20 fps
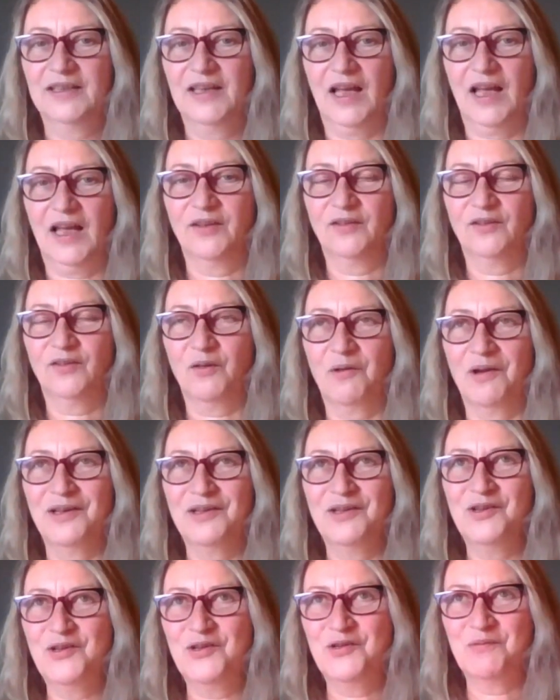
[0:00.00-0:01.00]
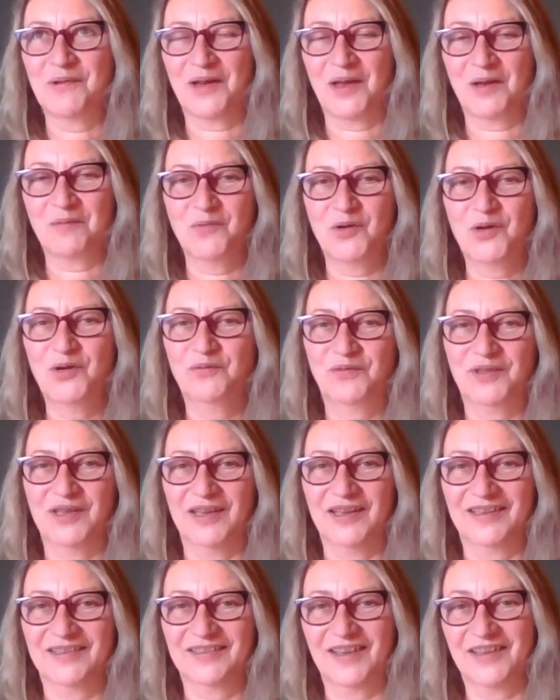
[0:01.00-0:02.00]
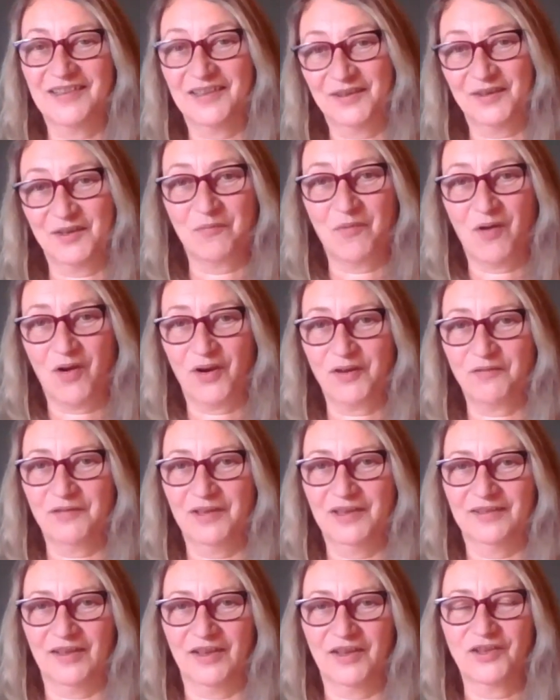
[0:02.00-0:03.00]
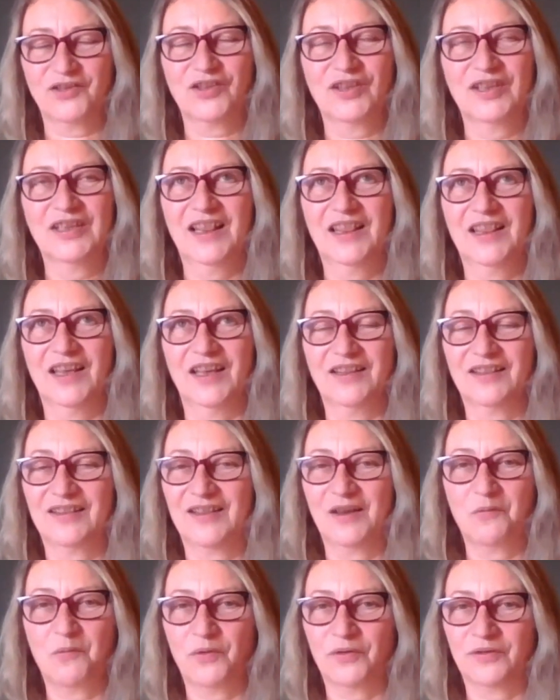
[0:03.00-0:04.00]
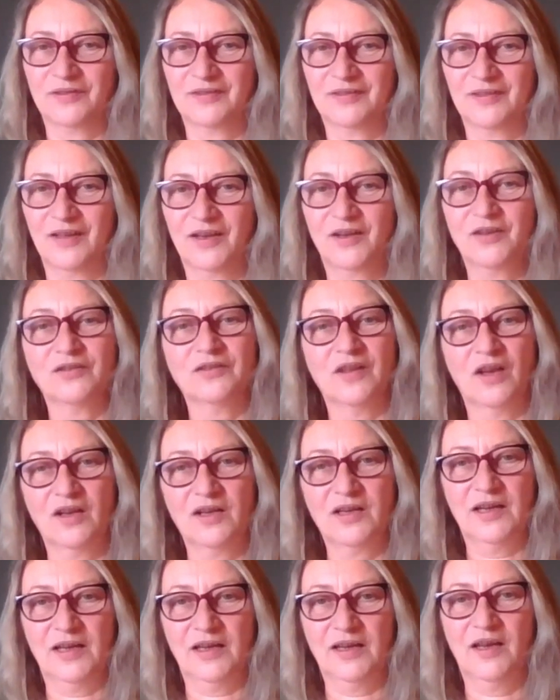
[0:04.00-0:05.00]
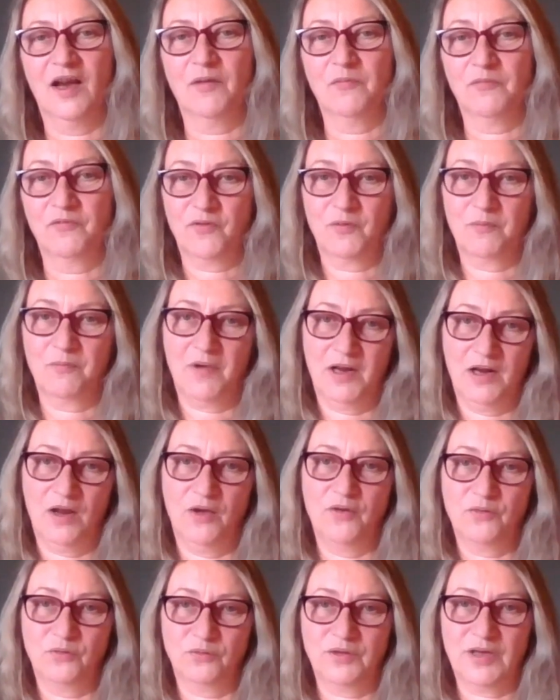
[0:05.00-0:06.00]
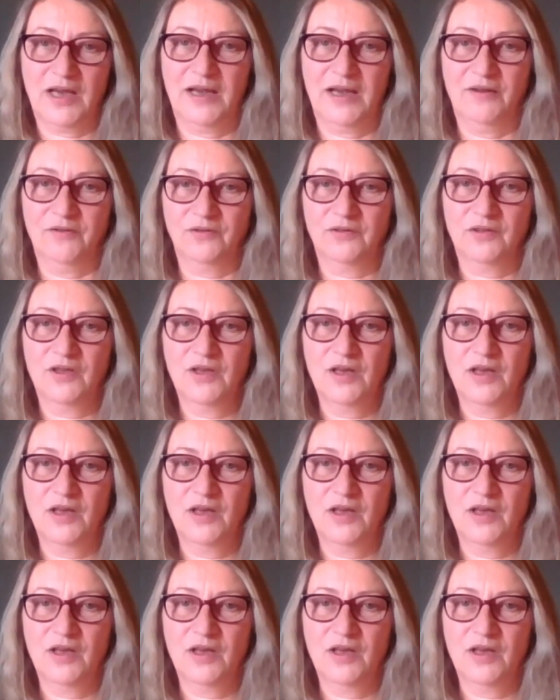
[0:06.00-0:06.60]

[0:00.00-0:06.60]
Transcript: and so I knew when I moved here, because I did some market research, that I couldn't earn an income from my local town.